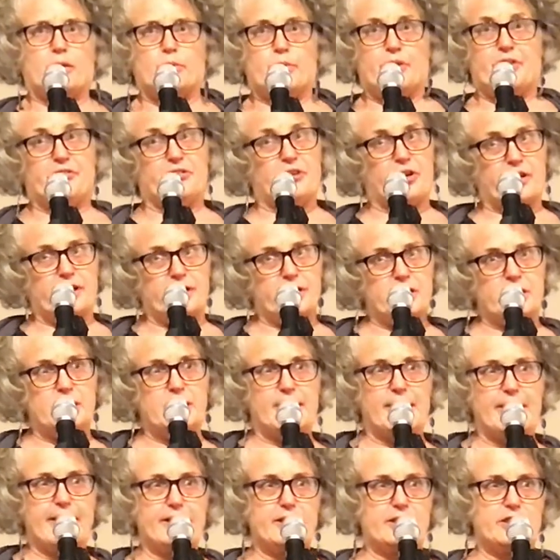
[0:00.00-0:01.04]
We started
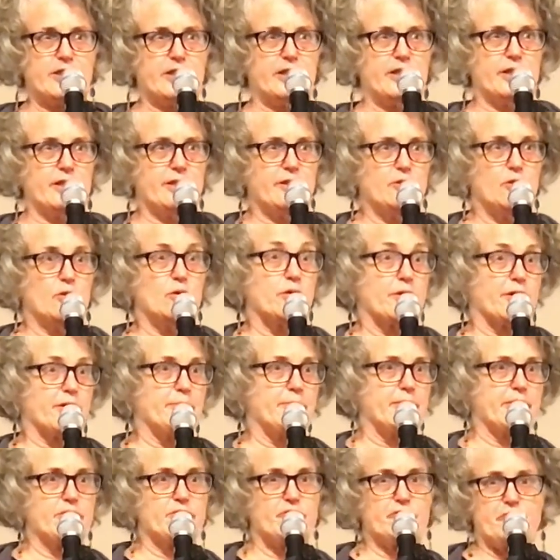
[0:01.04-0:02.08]
collecting
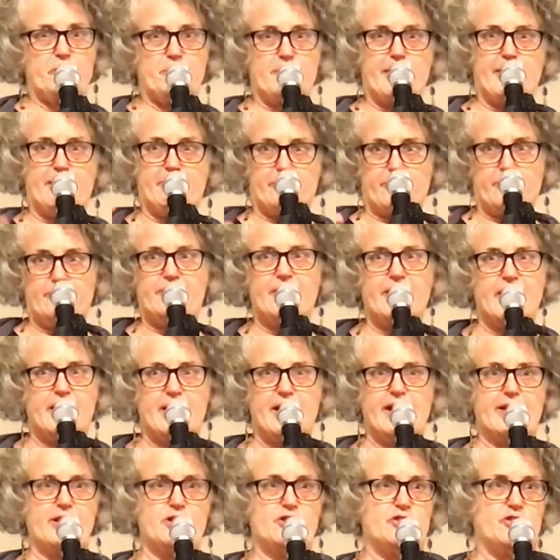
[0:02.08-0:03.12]
ornaments from every
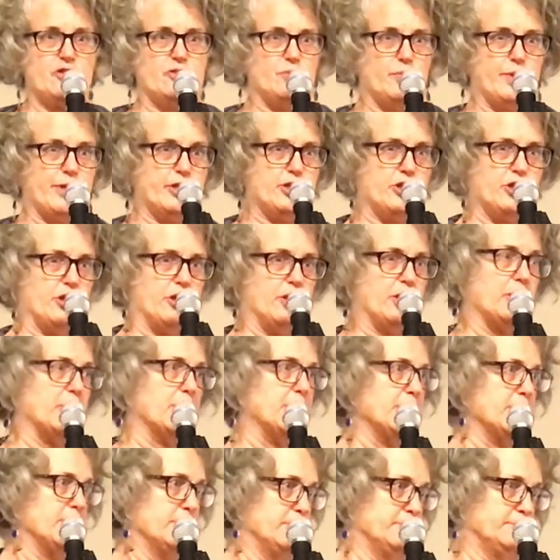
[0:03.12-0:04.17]
vacation we took.
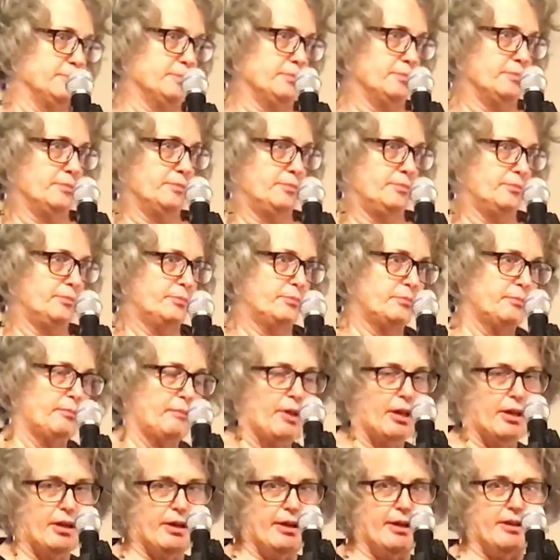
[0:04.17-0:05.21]

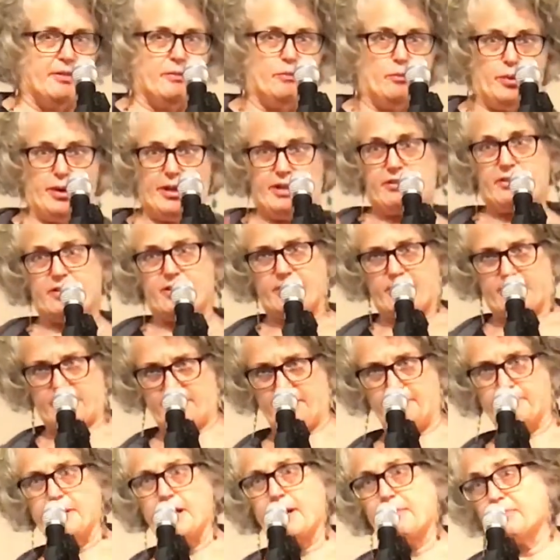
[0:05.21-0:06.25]
We
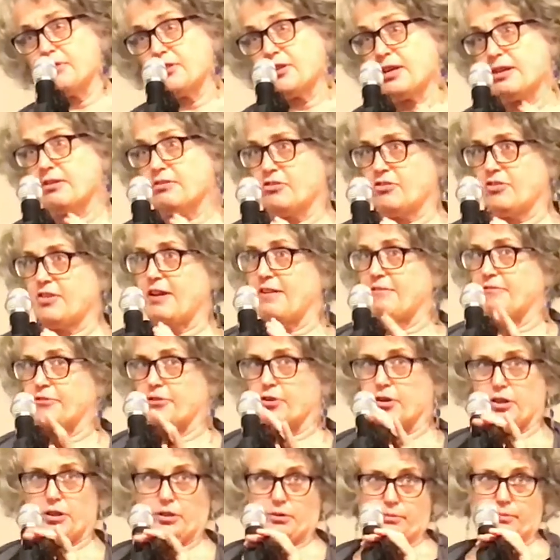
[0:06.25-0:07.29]
sometimes get
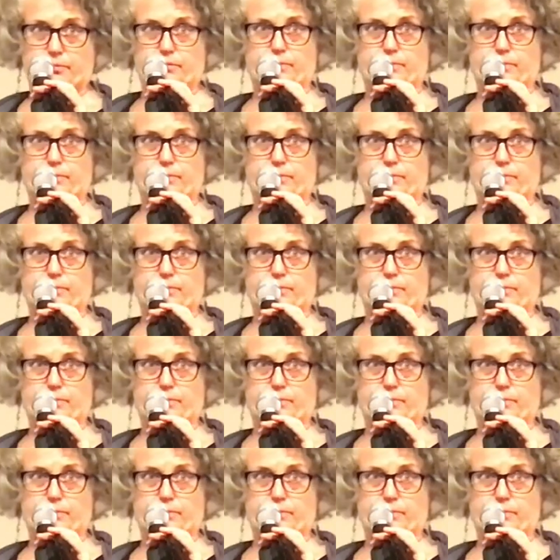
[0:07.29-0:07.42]
several.